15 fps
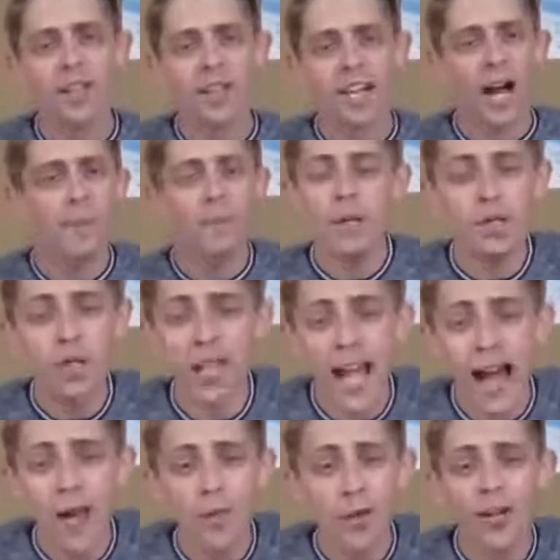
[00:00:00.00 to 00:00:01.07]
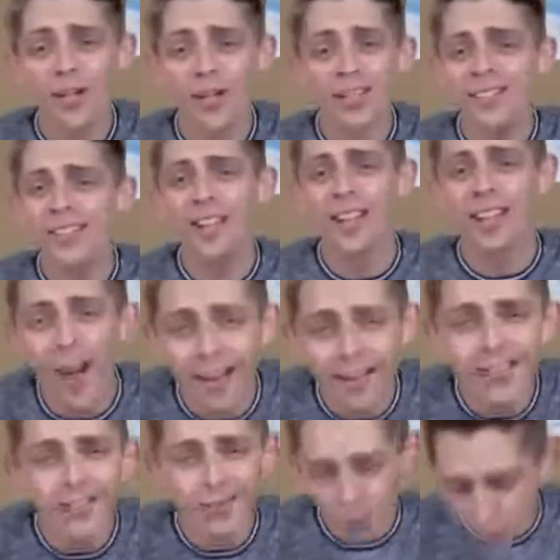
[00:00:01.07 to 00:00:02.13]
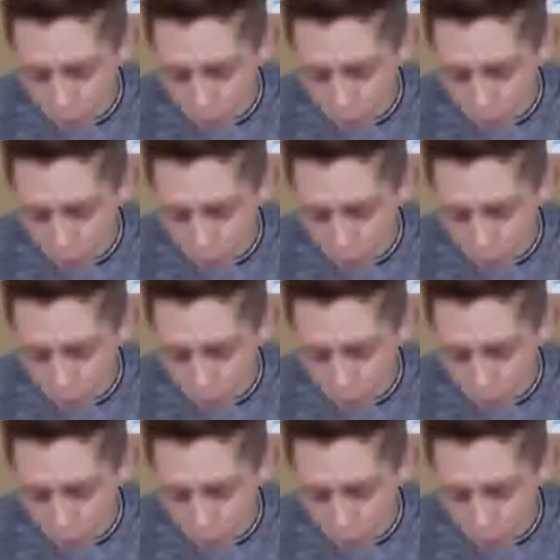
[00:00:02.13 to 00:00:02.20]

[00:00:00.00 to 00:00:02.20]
At Mission Gathering, this is a constant